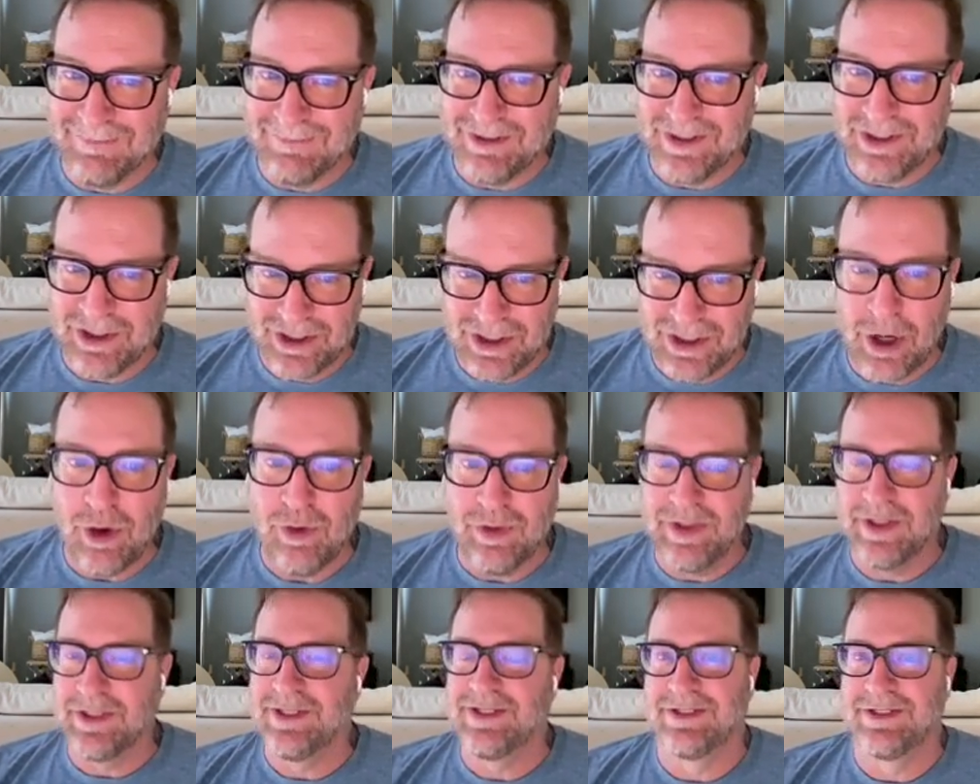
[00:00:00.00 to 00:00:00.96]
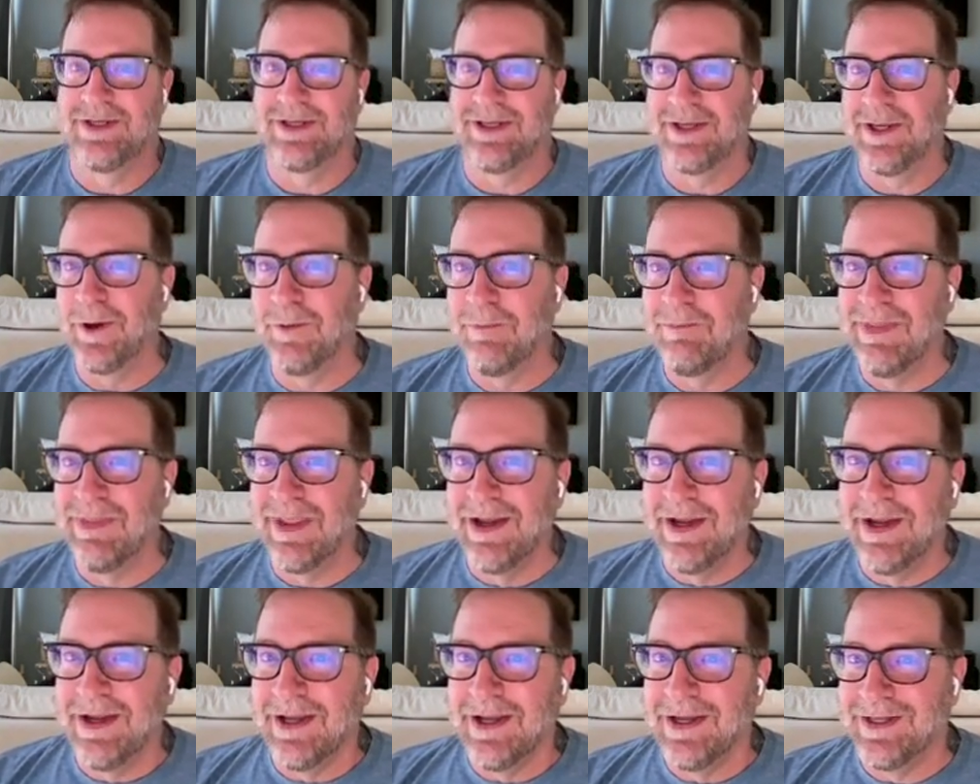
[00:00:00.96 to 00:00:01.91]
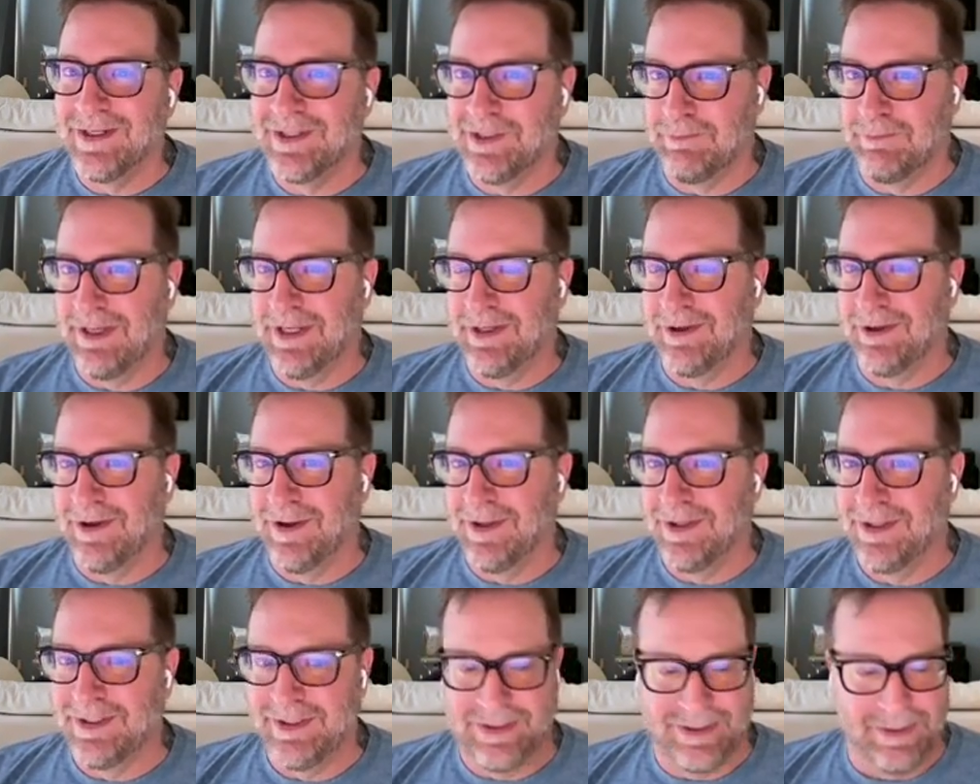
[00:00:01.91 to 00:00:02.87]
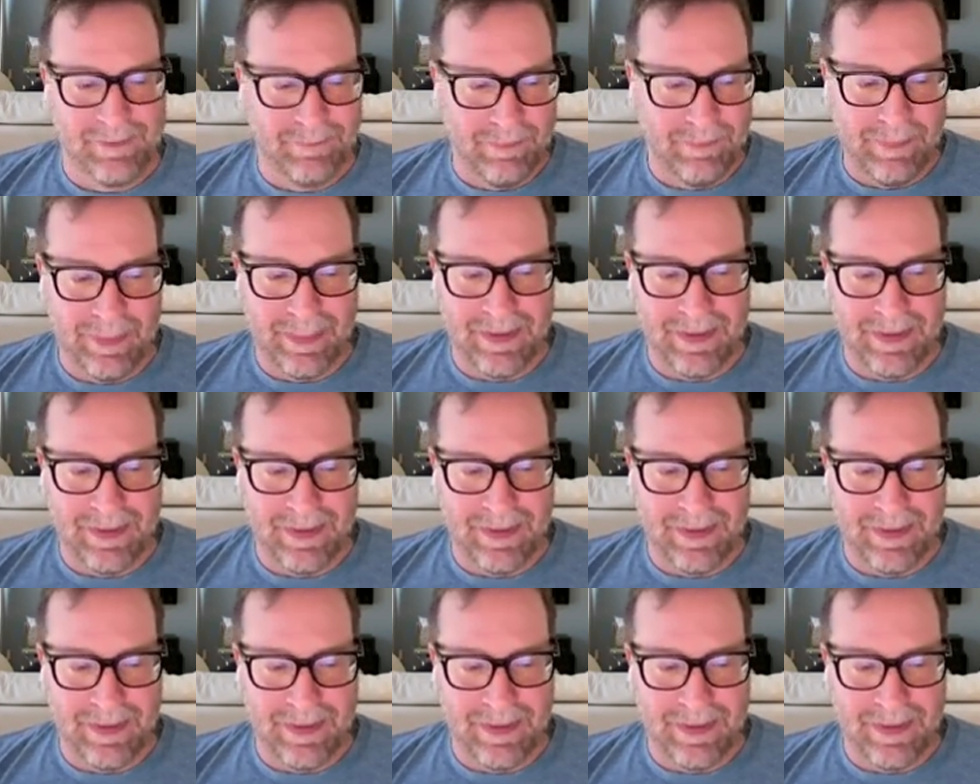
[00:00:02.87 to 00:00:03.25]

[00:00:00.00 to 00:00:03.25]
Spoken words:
to show this to you is because